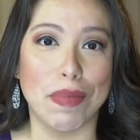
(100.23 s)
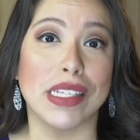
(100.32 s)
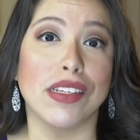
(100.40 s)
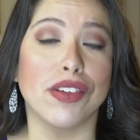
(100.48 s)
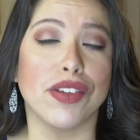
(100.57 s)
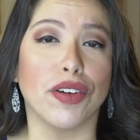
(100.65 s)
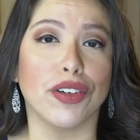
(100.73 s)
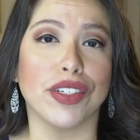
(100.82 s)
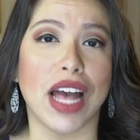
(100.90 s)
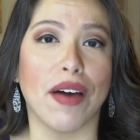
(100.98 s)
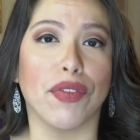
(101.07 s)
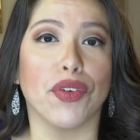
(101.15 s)
Business owners
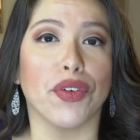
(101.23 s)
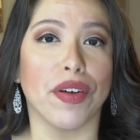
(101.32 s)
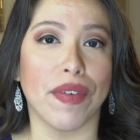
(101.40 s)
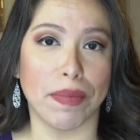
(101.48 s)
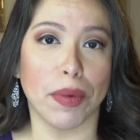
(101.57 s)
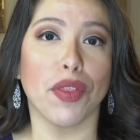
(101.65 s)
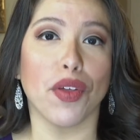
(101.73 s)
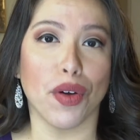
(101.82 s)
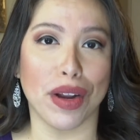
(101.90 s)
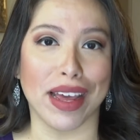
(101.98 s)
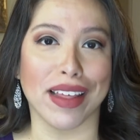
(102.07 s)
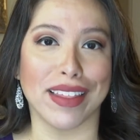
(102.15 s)
have through November
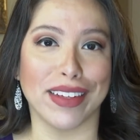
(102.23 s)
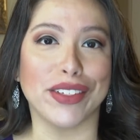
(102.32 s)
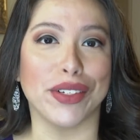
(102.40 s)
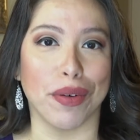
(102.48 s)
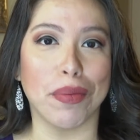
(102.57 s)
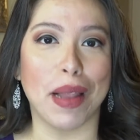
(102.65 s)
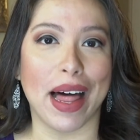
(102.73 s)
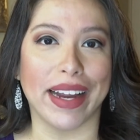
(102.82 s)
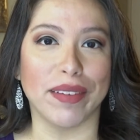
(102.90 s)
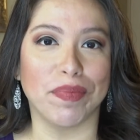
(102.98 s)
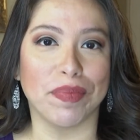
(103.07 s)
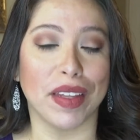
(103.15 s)
30th to apply.
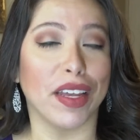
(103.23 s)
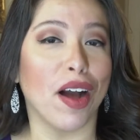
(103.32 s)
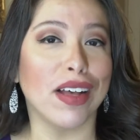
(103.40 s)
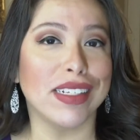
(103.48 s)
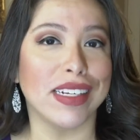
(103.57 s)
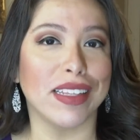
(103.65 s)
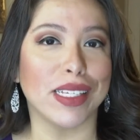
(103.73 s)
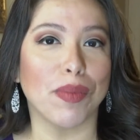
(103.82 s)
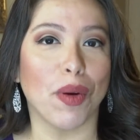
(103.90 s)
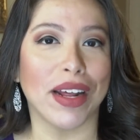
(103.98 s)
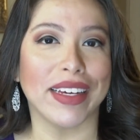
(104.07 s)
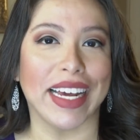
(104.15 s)
In Austin this
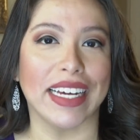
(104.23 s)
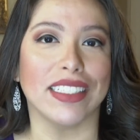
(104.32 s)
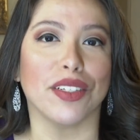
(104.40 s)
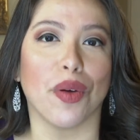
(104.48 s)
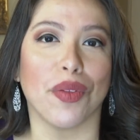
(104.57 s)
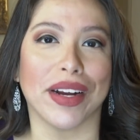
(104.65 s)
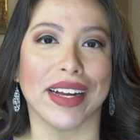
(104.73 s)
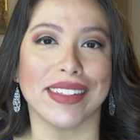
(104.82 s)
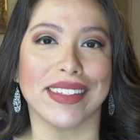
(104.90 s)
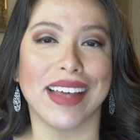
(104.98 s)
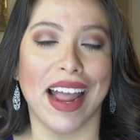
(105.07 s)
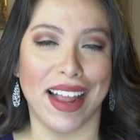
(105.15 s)
morning, Candy Rodriguez,
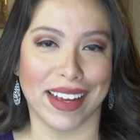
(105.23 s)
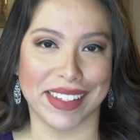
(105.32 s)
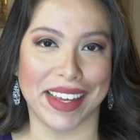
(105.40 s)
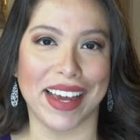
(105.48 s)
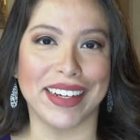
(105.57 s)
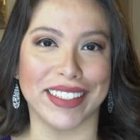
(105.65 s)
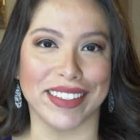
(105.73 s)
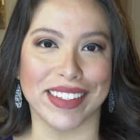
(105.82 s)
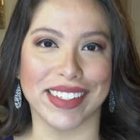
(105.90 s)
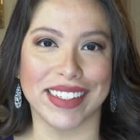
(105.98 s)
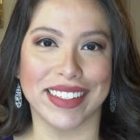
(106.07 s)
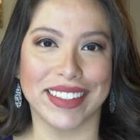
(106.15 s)
KXAN
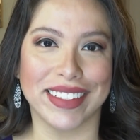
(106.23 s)
News.